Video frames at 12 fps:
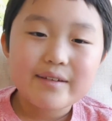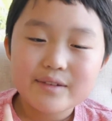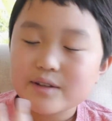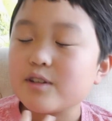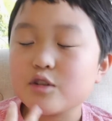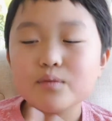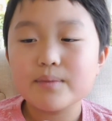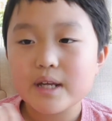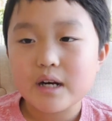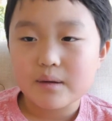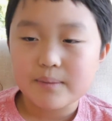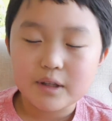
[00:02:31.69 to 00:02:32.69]
We do
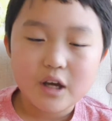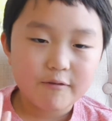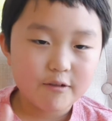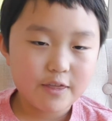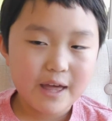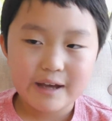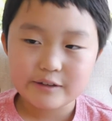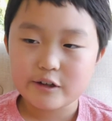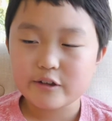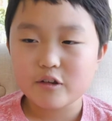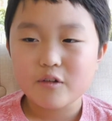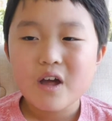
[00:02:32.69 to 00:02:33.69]
meet her, but not for that
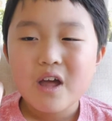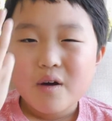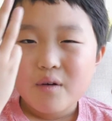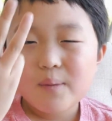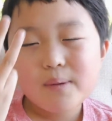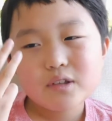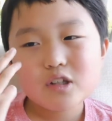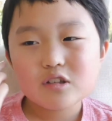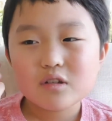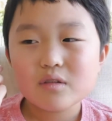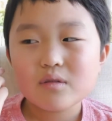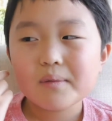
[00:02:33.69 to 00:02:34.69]
long. So what about
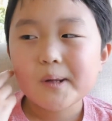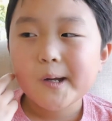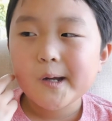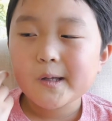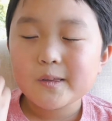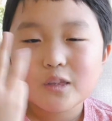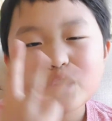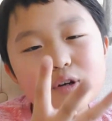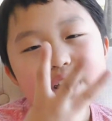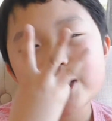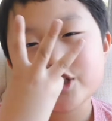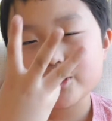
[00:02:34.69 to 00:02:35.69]
just
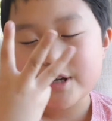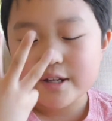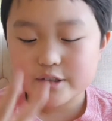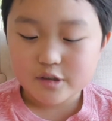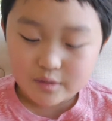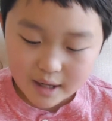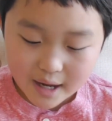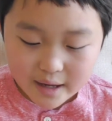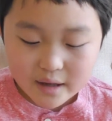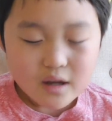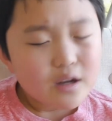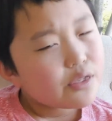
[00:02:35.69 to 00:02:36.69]
3 traits, okay?